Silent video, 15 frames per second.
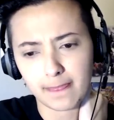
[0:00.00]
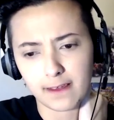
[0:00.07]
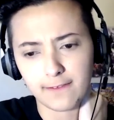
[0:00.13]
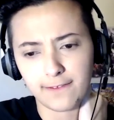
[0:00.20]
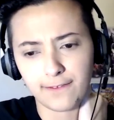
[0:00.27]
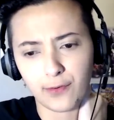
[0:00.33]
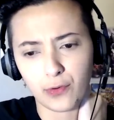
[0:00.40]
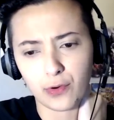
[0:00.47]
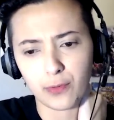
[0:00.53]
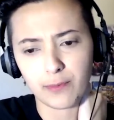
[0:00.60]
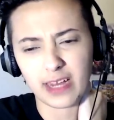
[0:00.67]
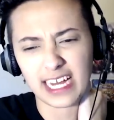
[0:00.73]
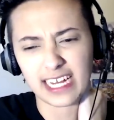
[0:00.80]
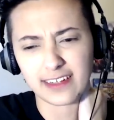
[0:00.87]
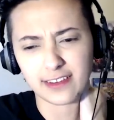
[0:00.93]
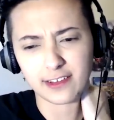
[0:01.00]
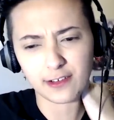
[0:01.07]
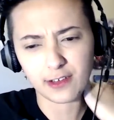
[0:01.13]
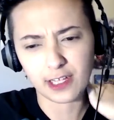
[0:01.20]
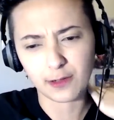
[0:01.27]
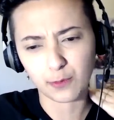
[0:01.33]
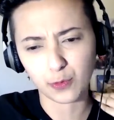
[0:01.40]
form and
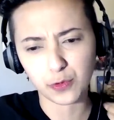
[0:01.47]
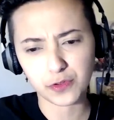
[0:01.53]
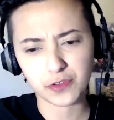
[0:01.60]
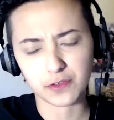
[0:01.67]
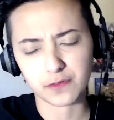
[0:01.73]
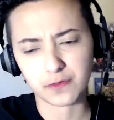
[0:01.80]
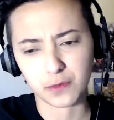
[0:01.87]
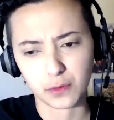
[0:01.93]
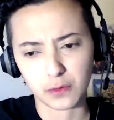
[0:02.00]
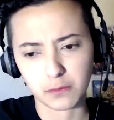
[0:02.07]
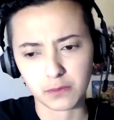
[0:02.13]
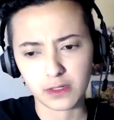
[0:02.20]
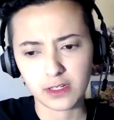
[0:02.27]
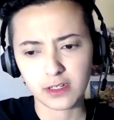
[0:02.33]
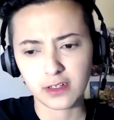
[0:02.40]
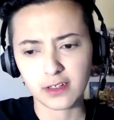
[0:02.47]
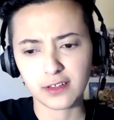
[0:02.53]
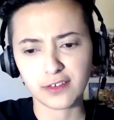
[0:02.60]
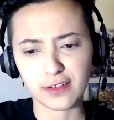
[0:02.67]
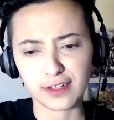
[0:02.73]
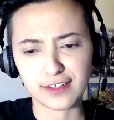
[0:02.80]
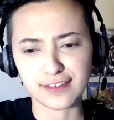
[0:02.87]
the like water form.
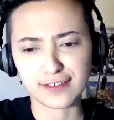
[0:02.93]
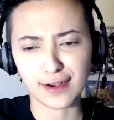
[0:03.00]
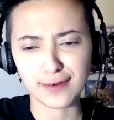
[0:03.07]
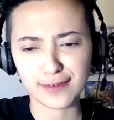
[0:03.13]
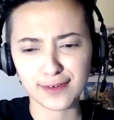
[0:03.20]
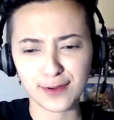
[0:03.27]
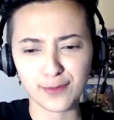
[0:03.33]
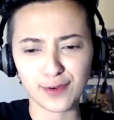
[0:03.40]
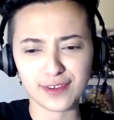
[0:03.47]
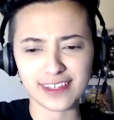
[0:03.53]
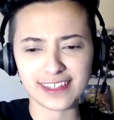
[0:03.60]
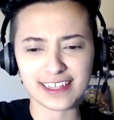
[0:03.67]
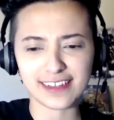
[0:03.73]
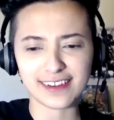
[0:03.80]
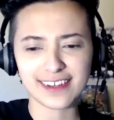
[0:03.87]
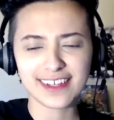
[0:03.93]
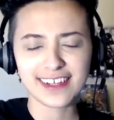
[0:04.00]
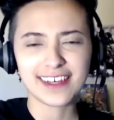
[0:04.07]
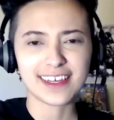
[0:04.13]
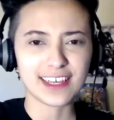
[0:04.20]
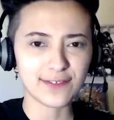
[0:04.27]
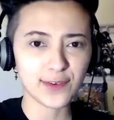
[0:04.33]
So I don't know what the little...
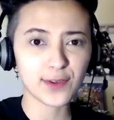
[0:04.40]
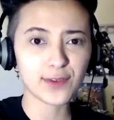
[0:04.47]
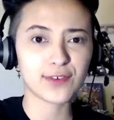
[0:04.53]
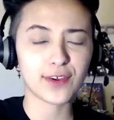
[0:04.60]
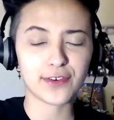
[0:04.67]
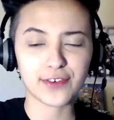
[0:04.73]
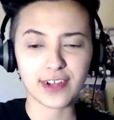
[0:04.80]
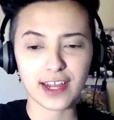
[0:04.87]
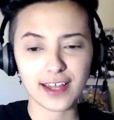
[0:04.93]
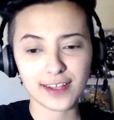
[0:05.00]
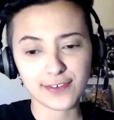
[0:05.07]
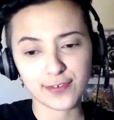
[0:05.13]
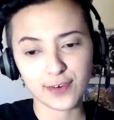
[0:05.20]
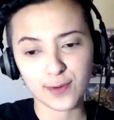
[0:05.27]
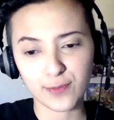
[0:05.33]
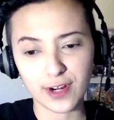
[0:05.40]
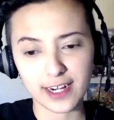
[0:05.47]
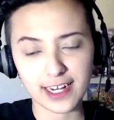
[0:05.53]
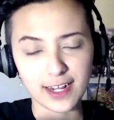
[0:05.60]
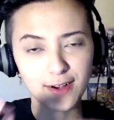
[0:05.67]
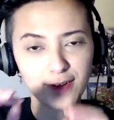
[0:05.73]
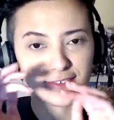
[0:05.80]
If you search cast form right
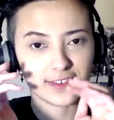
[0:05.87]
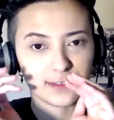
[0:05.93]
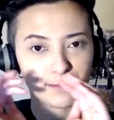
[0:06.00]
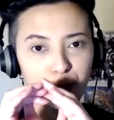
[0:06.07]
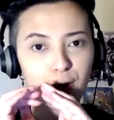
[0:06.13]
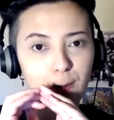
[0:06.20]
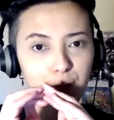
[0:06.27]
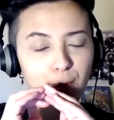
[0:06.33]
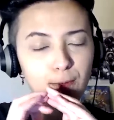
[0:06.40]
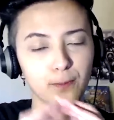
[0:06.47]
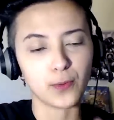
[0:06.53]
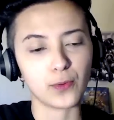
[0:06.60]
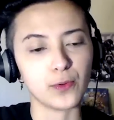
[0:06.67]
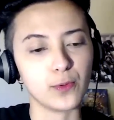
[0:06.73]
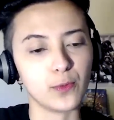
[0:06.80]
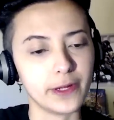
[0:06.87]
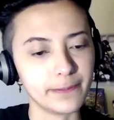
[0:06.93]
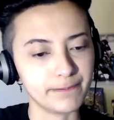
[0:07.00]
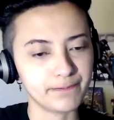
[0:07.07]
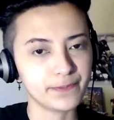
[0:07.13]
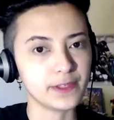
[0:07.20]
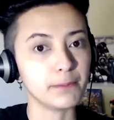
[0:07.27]
now, it's the purple ball
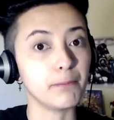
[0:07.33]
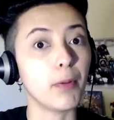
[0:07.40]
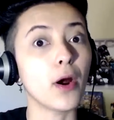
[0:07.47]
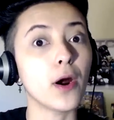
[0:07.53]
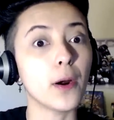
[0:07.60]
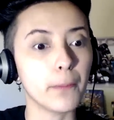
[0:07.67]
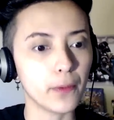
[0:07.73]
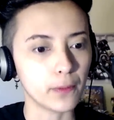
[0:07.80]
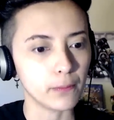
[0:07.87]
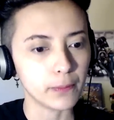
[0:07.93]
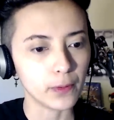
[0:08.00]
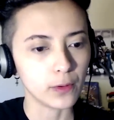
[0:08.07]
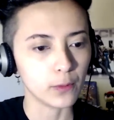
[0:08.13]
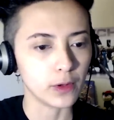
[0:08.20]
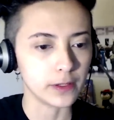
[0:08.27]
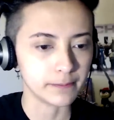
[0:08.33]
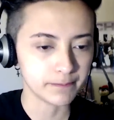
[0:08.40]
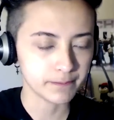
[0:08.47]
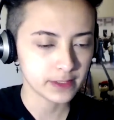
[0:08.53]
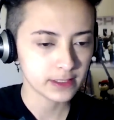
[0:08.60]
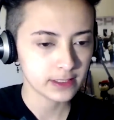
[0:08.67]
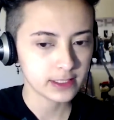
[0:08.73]
one. The purple ball one.
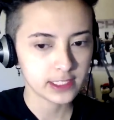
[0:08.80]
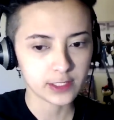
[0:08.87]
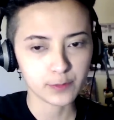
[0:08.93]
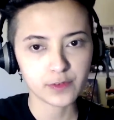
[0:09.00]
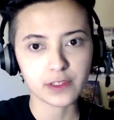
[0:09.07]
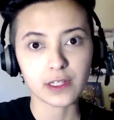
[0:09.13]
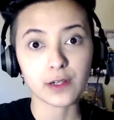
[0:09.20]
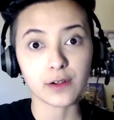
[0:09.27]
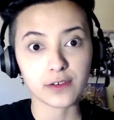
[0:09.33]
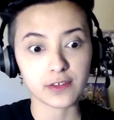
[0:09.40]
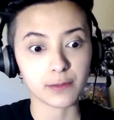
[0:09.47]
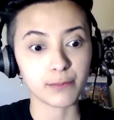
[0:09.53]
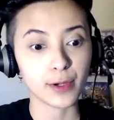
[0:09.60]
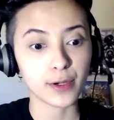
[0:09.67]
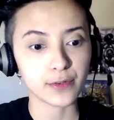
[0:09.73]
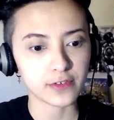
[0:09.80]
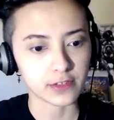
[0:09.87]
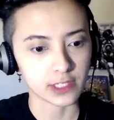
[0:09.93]
The one that looks the most